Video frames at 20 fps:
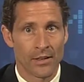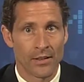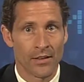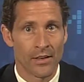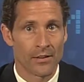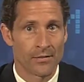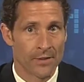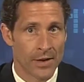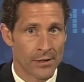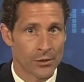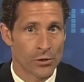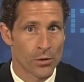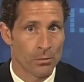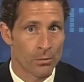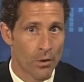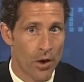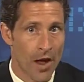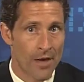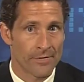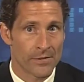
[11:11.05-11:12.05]
the investor
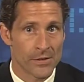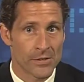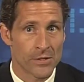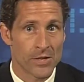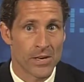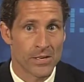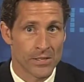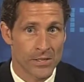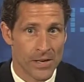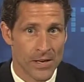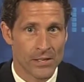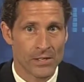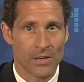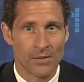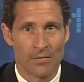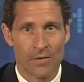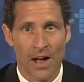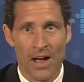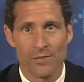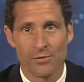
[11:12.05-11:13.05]
profits
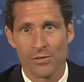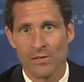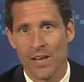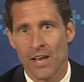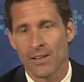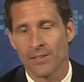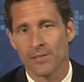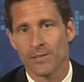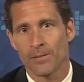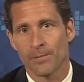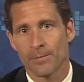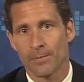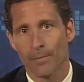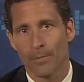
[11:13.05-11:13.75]
65 cents.